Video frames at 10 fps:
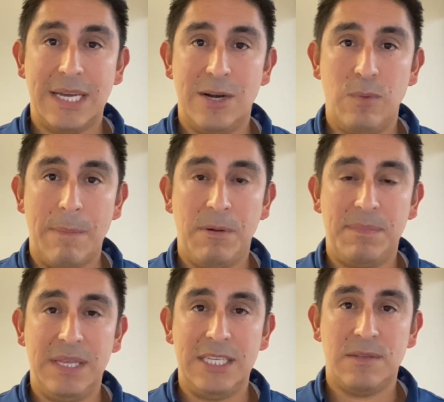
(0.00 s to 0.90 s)
kind of wrap
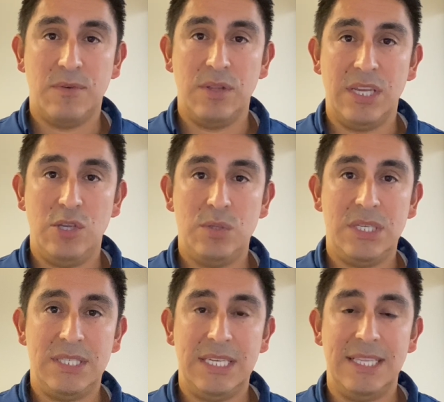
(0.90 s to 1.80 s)
up things for the
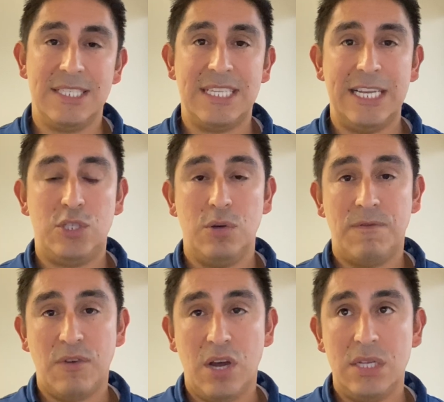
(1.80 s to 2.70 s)
UCC, the statute of
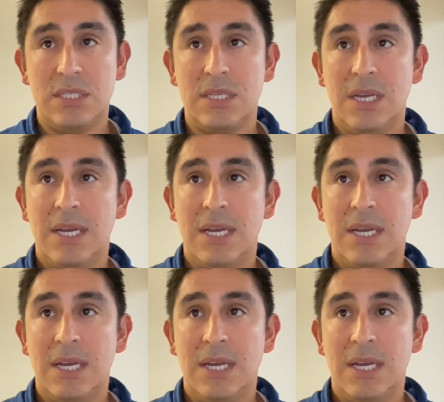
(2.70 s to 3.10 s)
frauds.